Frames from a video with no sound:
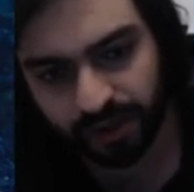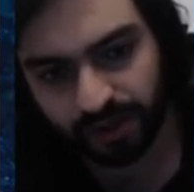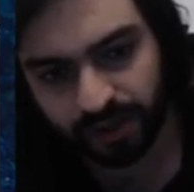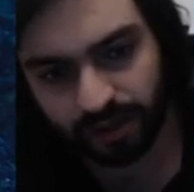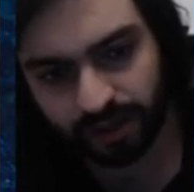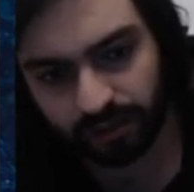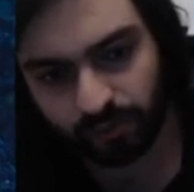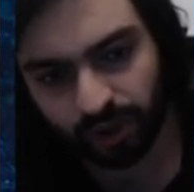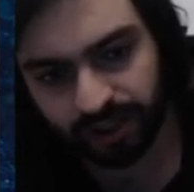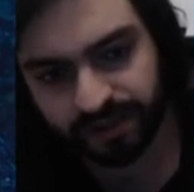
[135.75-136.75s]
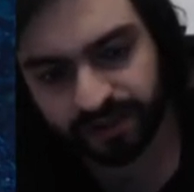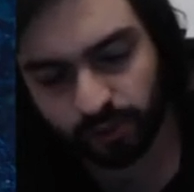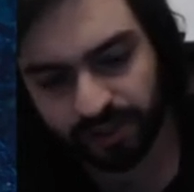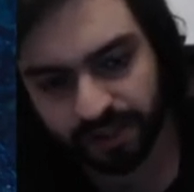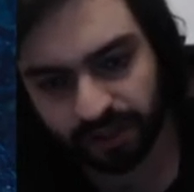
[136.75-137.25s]
white's
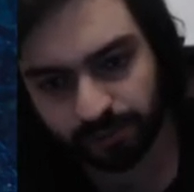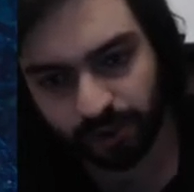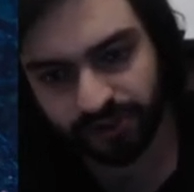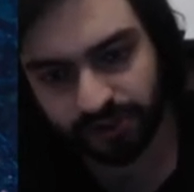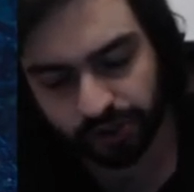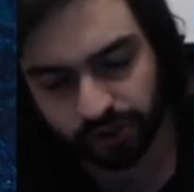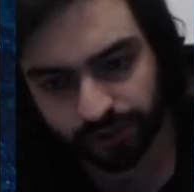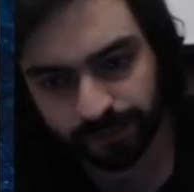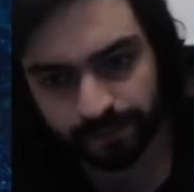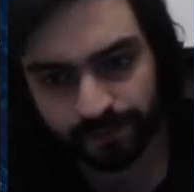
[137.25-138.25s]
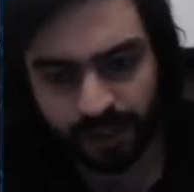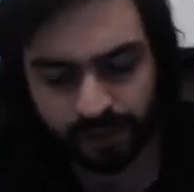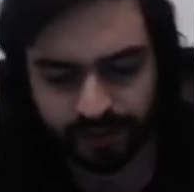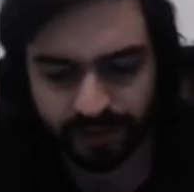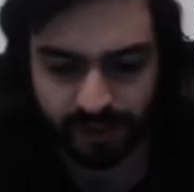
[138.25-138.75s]
queenside pawn structure.
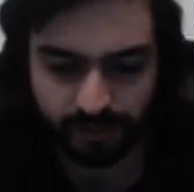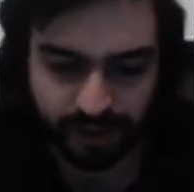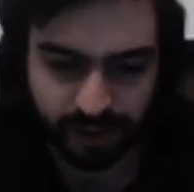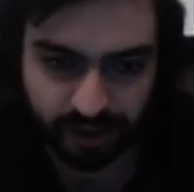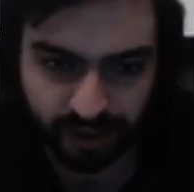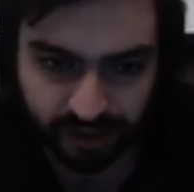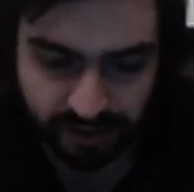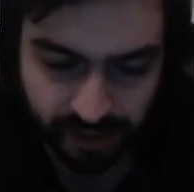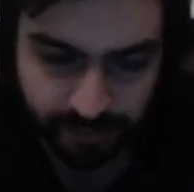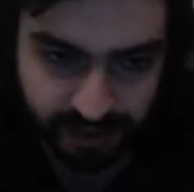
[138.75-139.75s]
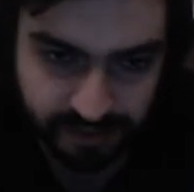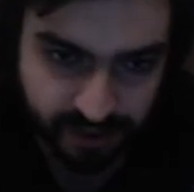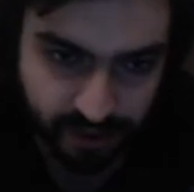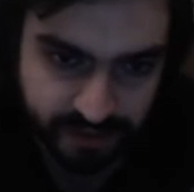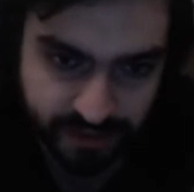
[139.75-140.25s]
This is something, an idea Magnus
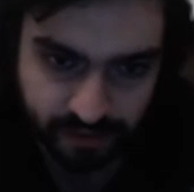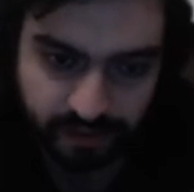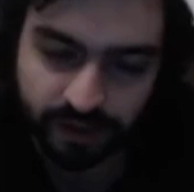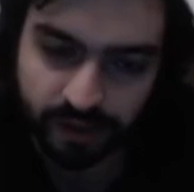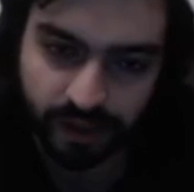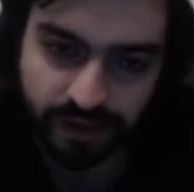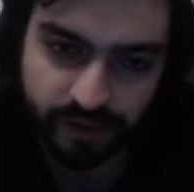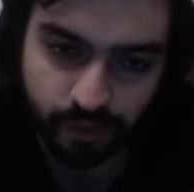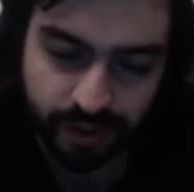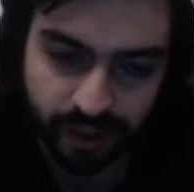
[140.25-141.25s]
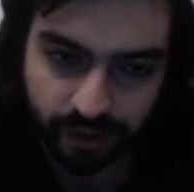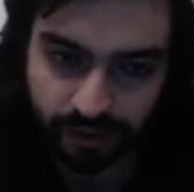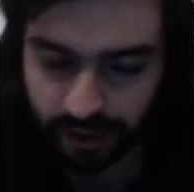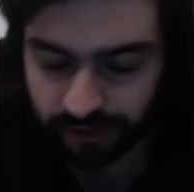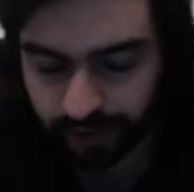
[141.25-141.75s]
Carlsen likes to play,
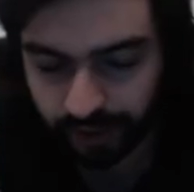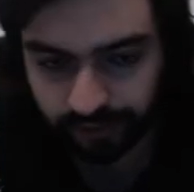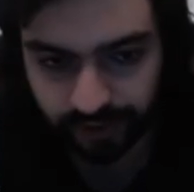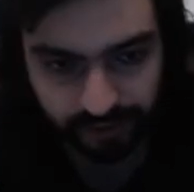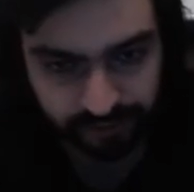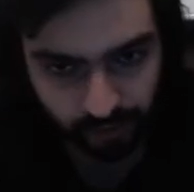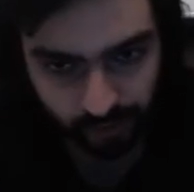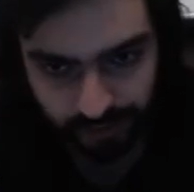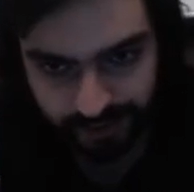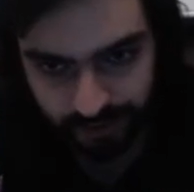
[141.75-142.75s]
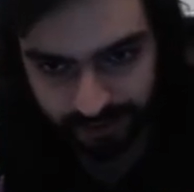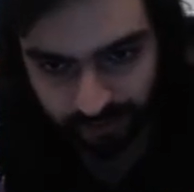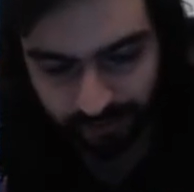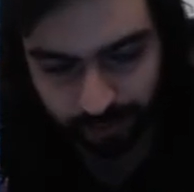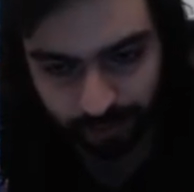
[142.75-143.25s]
a5 and a4, these kinds
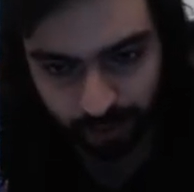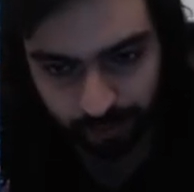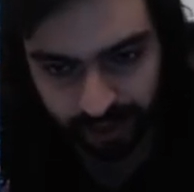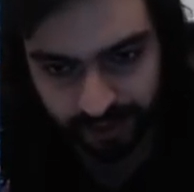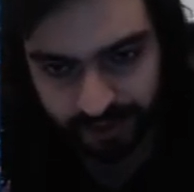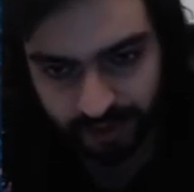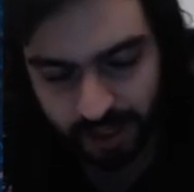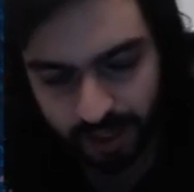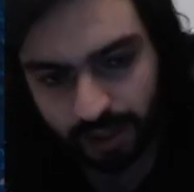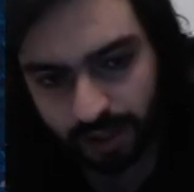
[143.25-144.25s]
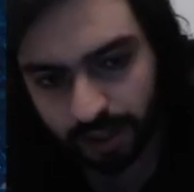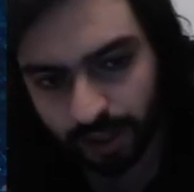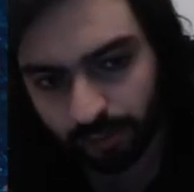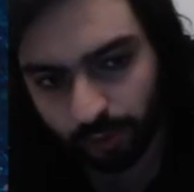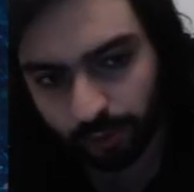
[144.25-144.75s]
of pawn breaks
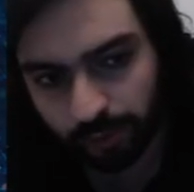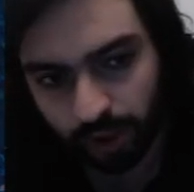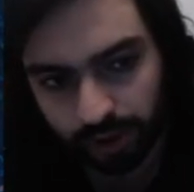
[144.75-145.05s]
or pawn